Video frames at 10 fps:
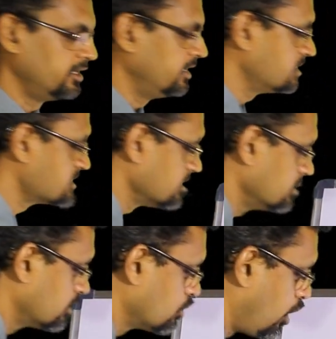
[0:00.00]
is
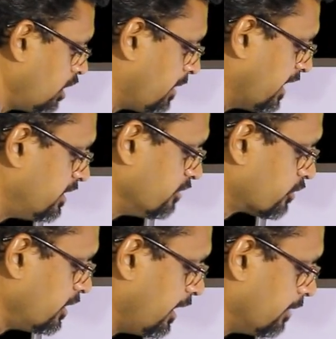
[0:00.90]
called by a
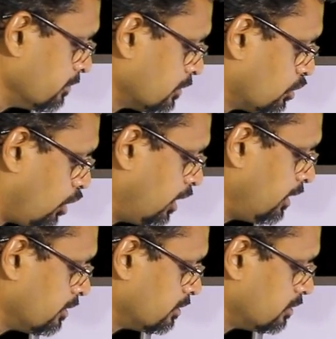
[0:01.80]
different name
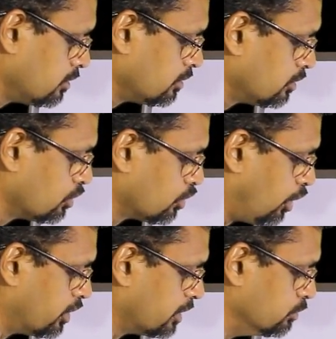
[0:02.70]
called
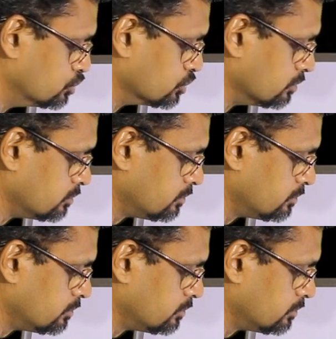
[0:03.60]
contribution.